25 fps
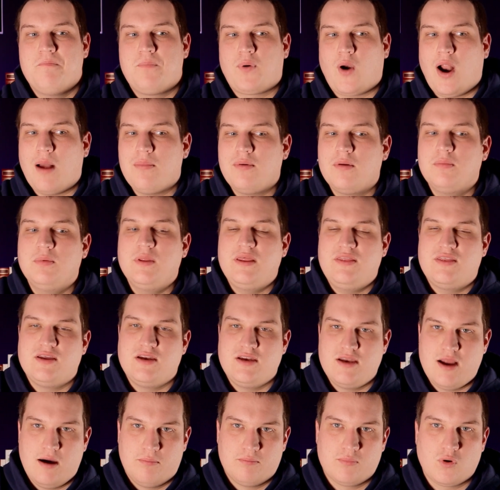probably the
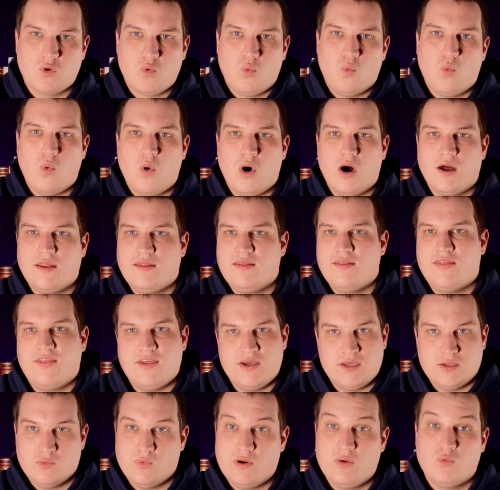number one
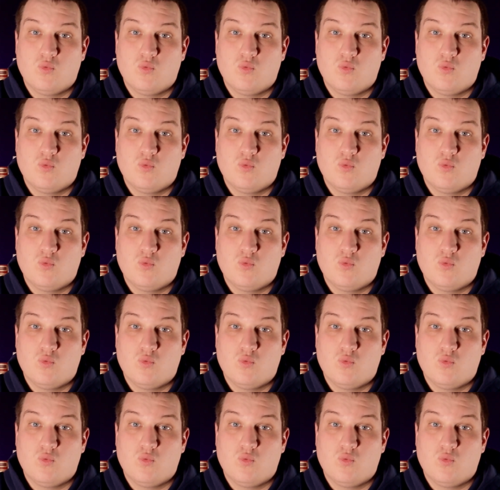thing